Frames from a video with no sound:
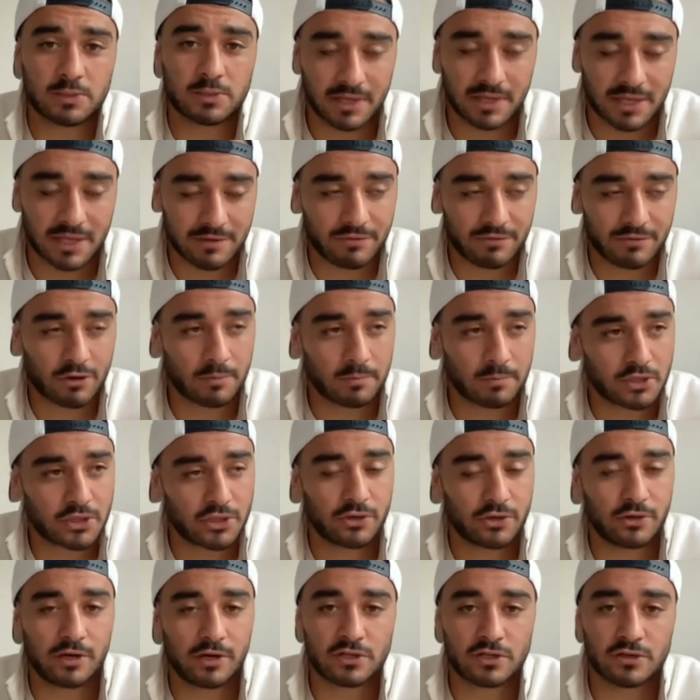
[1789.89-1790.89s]
Has been given
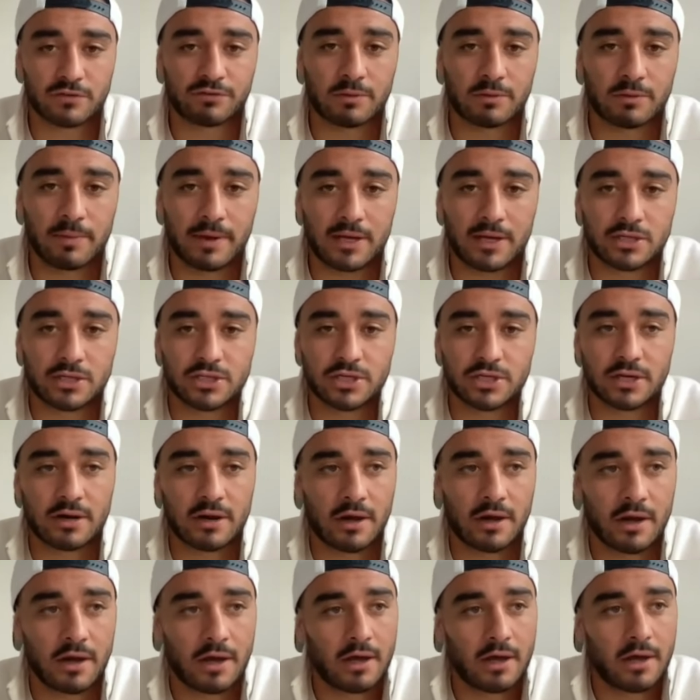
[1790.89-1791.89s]
opportunities off the bench,
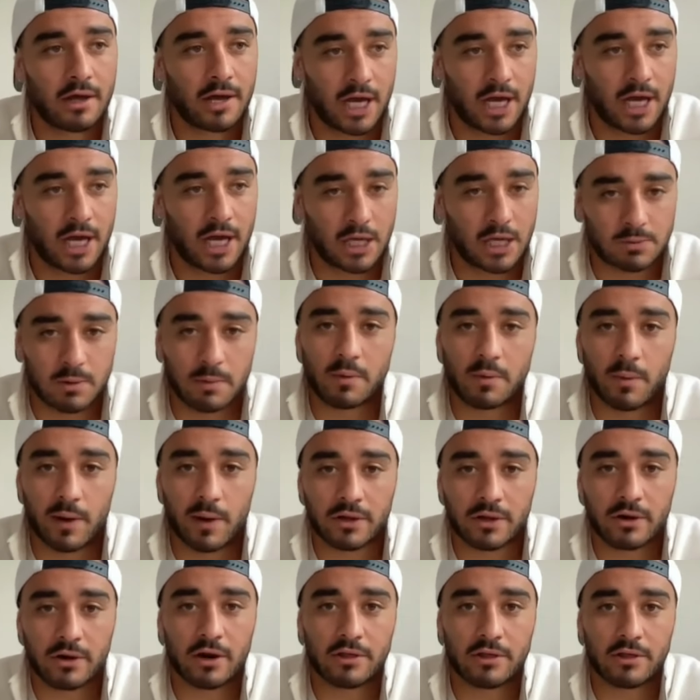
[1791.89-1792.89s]
and he's probably
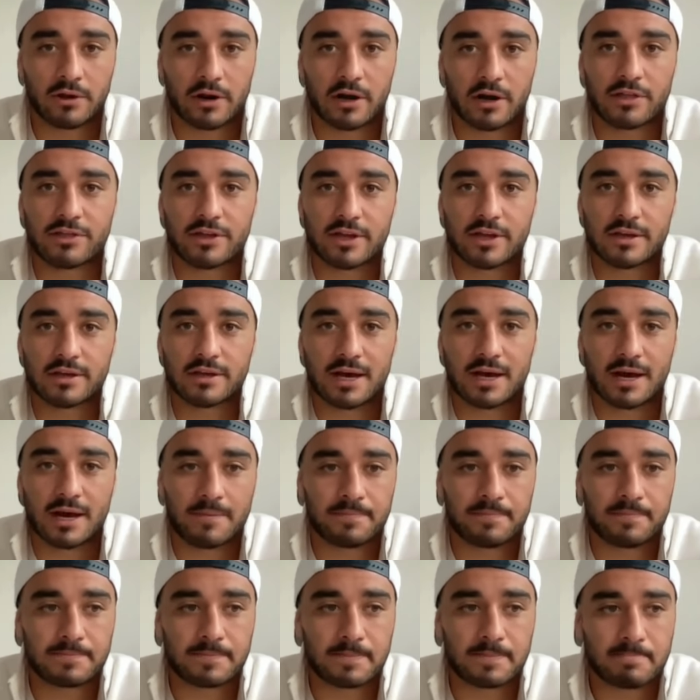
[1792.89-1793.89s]
one guy that I think
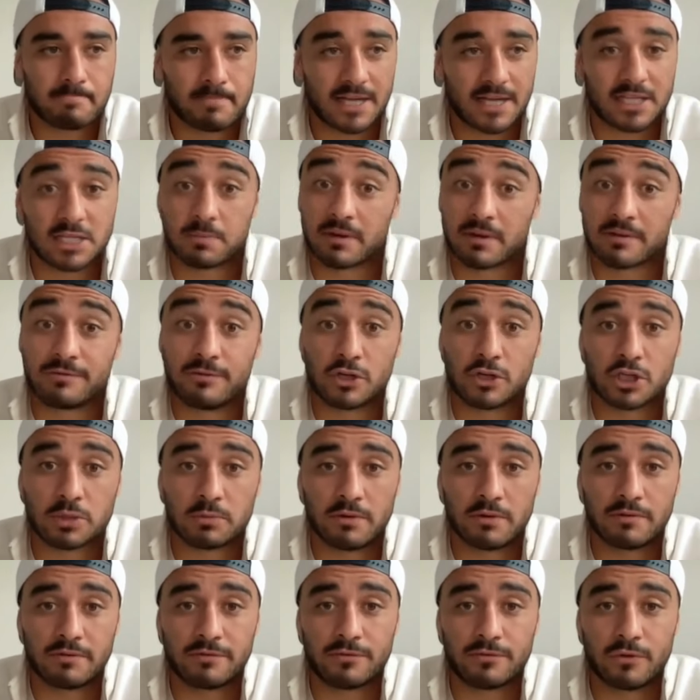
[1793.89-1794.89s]
um, has a big future
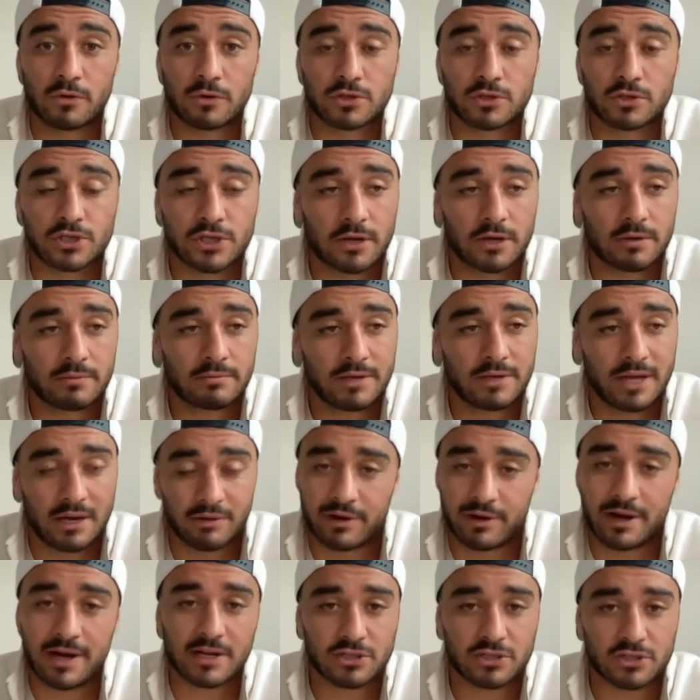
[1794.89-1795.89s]
moving forward. So yeah,
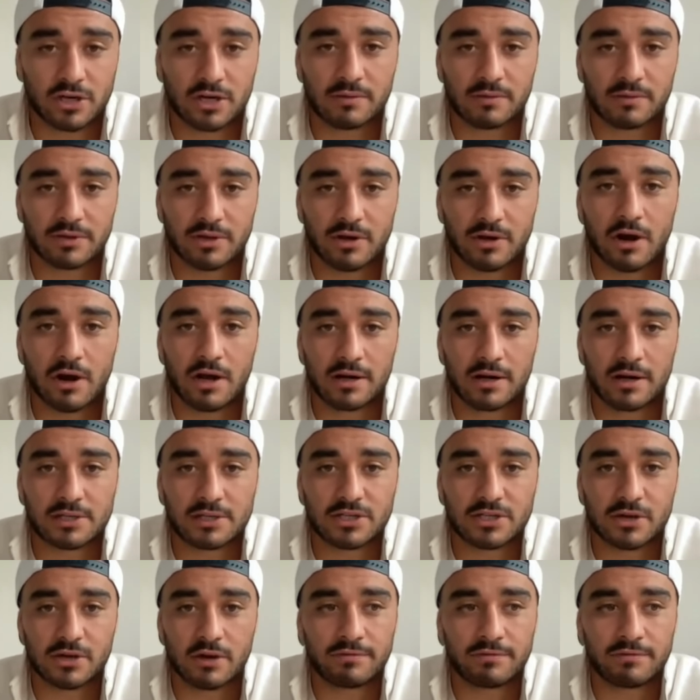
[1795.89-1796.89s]
really excited with the
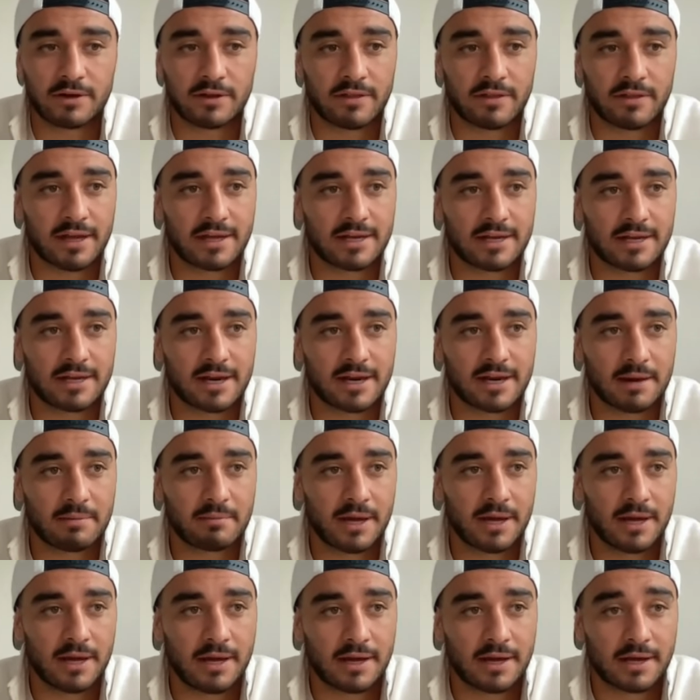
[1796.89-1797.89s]
Highlanders, and hopefully they can
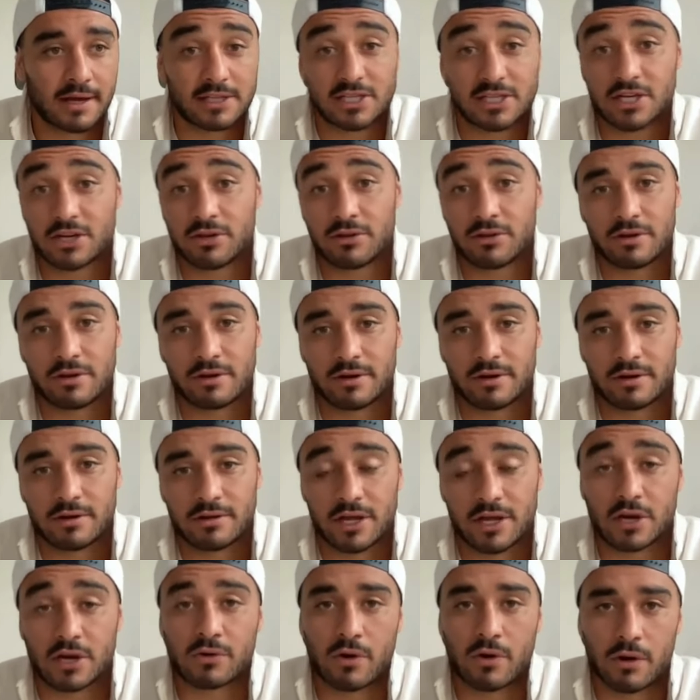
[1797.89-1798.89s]
um, continue their
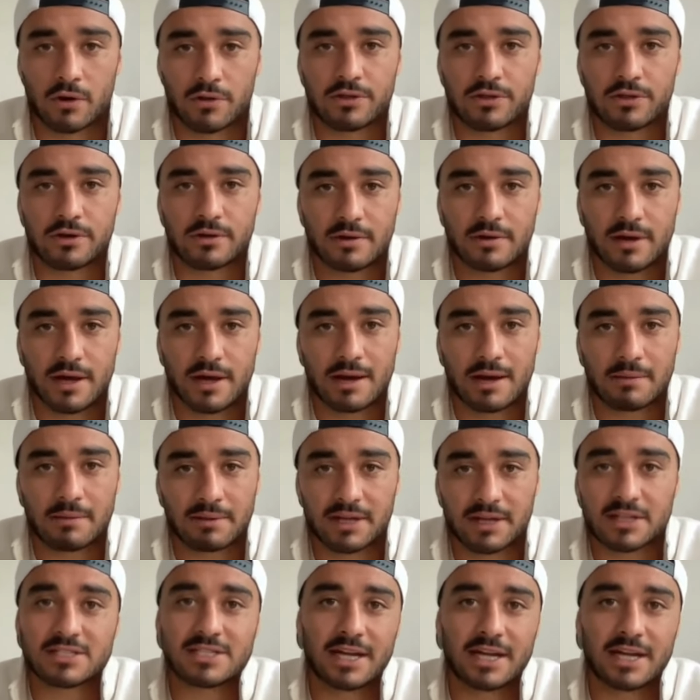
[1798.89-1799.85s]
their growth and uh, can